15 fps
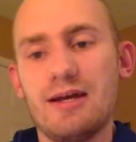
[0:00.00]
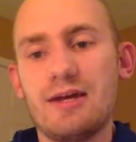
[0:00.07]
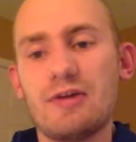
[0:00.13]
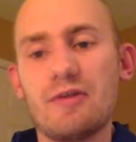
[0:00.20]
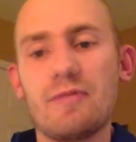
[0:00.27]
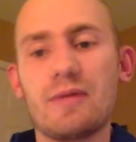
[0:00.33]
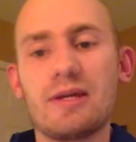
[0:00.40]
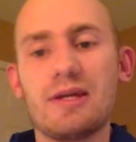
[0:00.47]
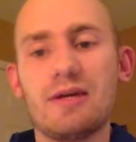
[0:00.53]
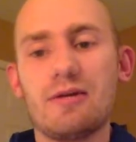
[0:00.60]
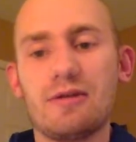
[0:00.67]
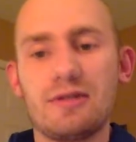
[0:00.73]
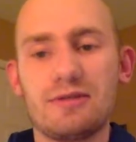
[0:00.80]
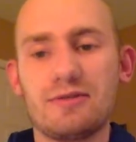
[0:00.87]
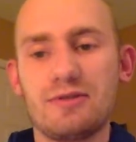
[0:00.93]
Jeff
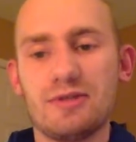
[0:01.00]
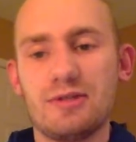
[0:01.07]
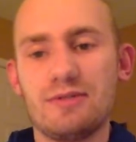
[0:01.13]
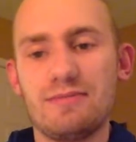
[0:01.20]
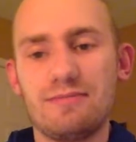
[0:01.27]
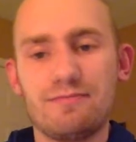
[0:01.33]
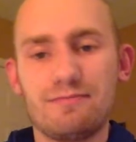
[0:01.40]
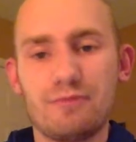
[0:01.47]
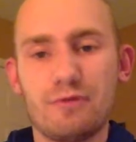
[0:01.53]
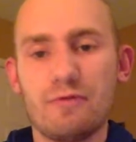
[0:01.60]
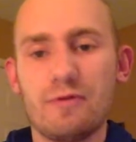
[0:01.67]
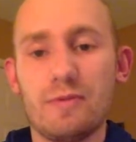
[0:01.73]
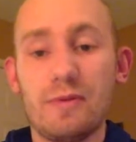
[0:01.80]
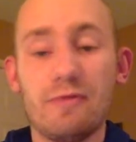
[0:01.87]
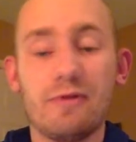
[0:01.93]
McNeil has just proven
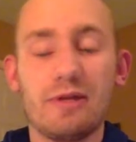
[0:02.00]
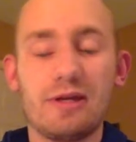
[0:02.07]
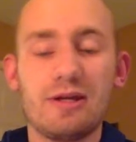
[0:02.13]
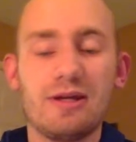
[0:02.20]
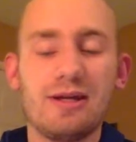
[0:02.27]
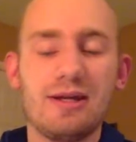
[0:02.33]
to be really good,